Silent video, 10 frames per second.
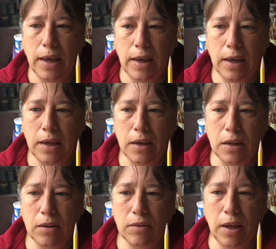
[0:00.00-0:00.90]

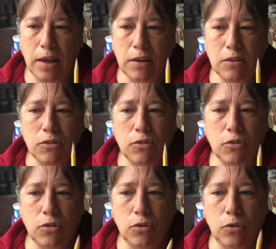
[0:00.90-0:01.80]
It tends
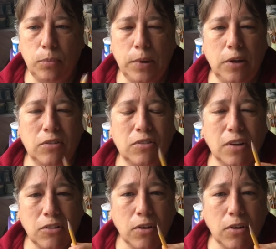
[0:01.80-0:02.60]
to be such